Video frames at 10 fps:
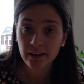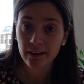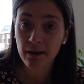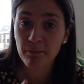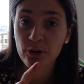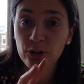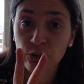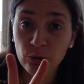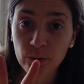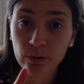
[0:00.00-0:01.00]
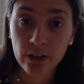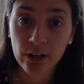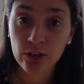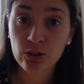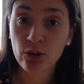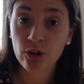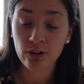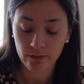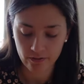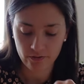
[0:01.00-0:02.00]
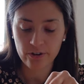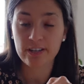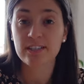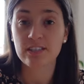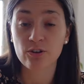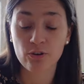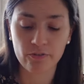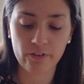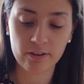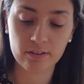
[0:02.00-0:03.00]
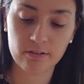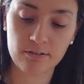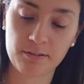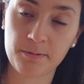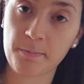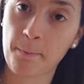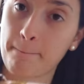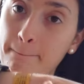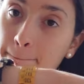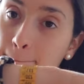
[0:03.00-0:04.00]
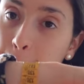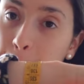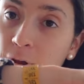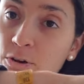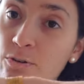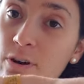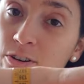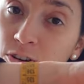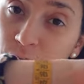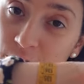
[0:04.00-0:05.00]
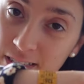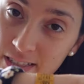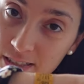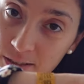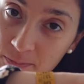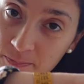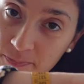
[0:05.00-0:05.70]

Number two, your wrist circumference, around your wrist.